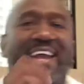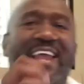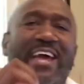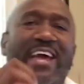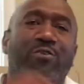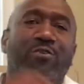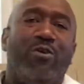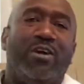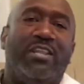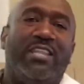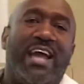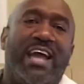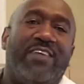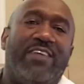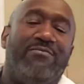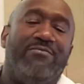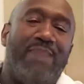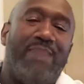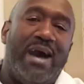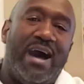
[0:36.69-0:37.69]
And I know a
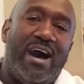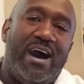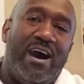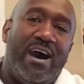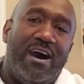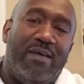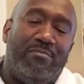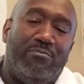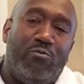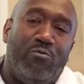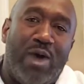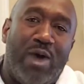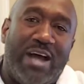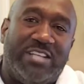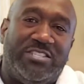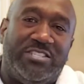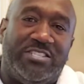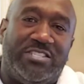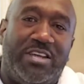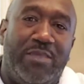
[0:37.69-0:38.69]
lot of my um,
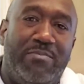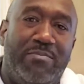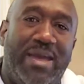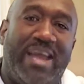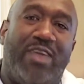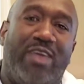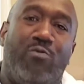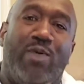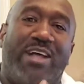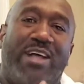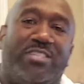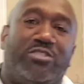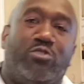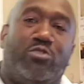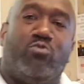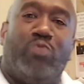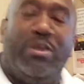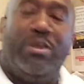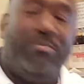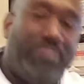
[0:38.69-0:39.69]
watchers come back and
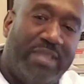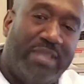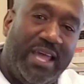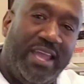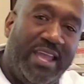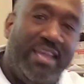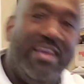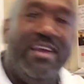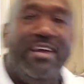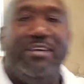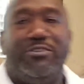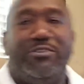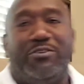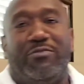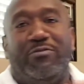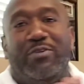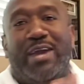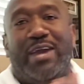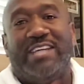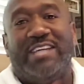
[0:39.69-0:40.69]
watch the replay.
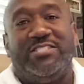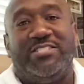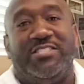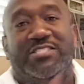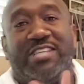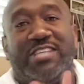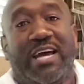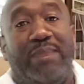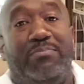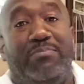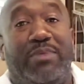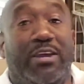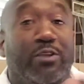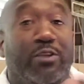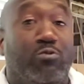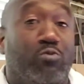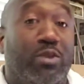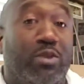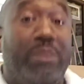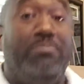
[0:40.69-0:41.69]
So if you guys just type
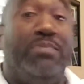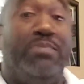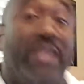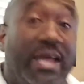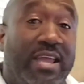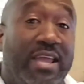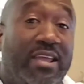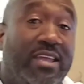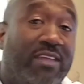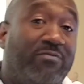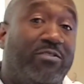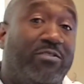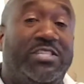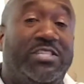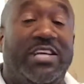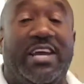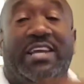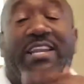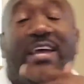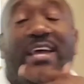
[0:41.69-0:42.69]
in replay, if
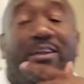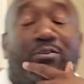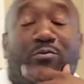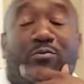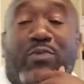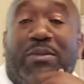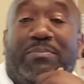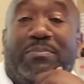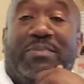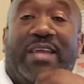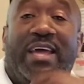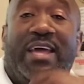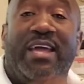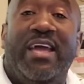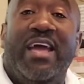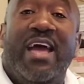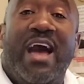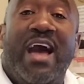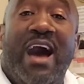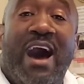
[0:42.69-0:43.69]
you're checking out the
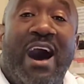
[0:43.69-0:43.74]
replay,